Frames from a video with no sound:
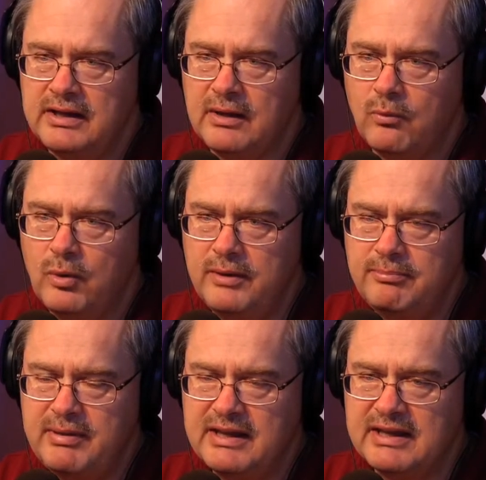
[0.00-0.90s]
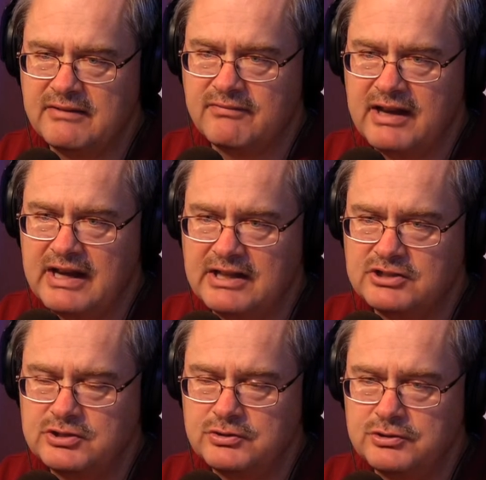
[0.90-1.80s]
Now, one big
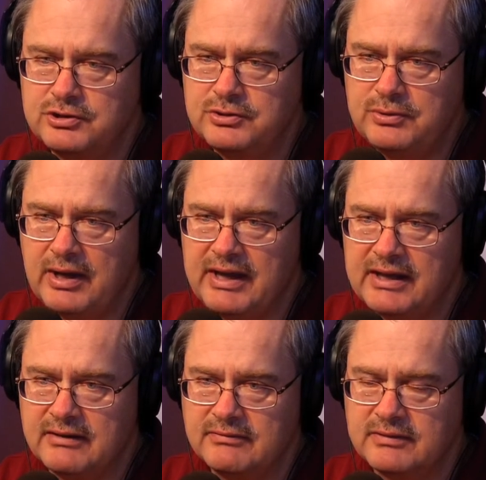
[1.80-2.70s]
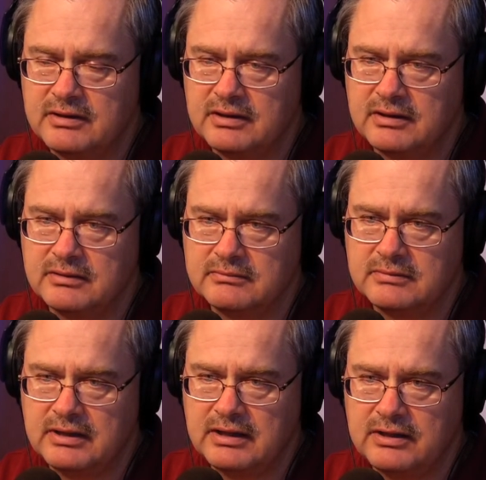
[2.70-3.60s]
advantage you do have,
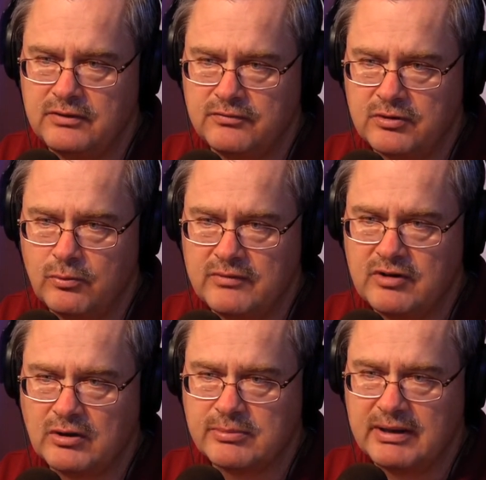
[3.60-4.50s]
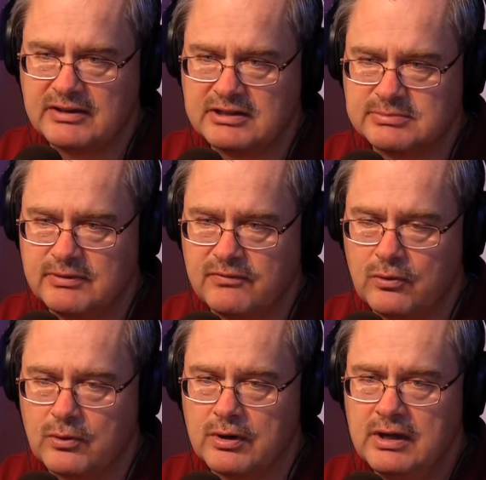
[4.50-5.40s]
and we've talked about this
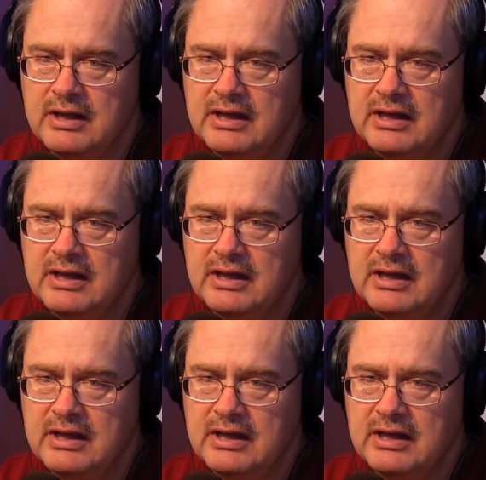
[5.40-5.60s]
before,